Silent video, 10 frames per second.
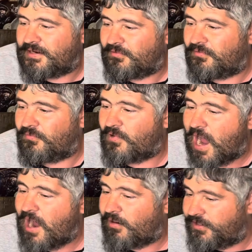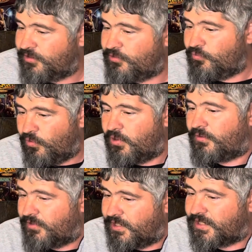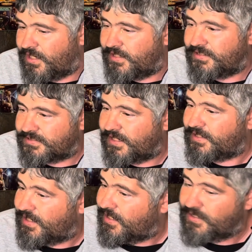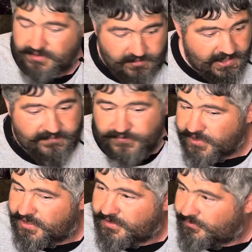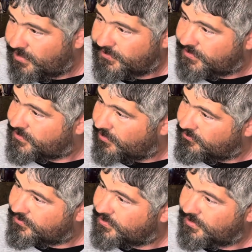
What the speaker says: of. I do want Renegade to say, "Hey, we ain't forgetting about this old stuff."